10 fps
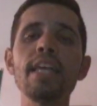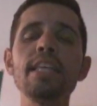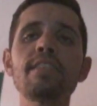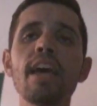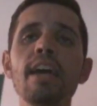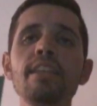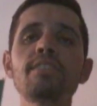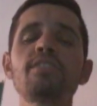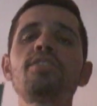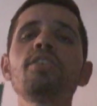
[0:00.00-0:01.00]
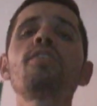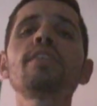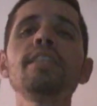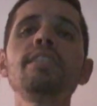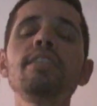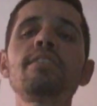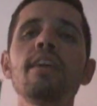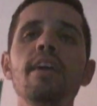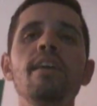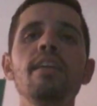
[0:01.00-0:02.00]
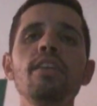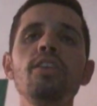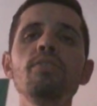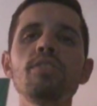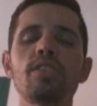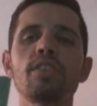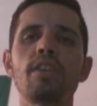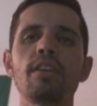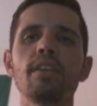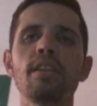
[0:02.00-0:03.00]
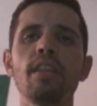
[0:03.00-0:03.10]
is in security this user.